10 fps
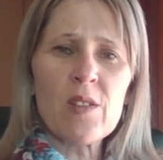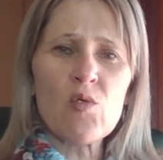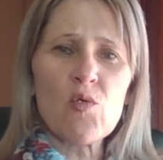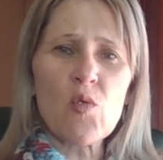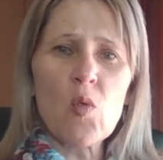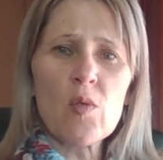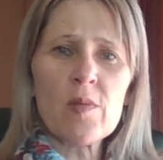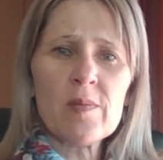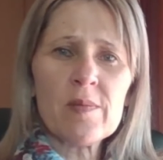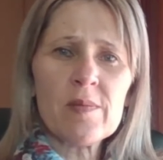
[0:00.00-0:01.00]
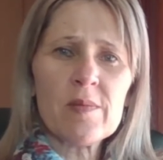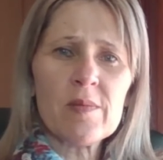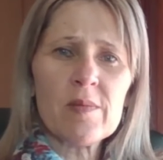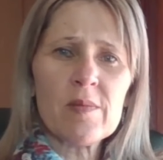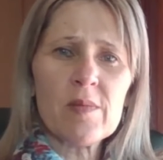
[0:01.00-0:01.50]
drawn
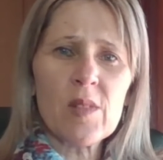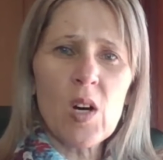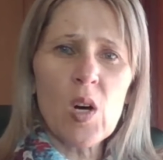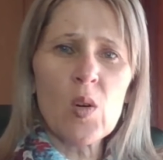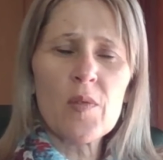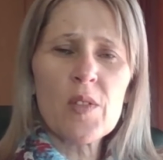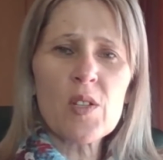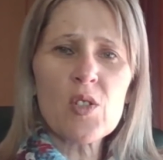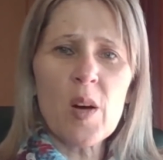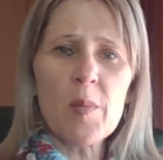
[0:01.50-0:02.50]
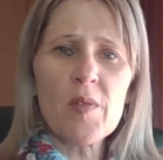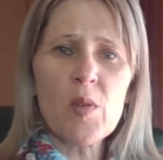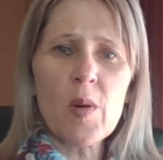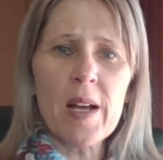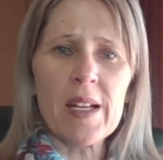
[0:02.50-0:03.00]
over the top of your
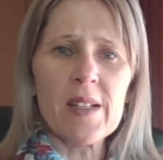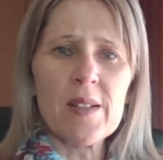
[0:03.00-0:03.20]
head,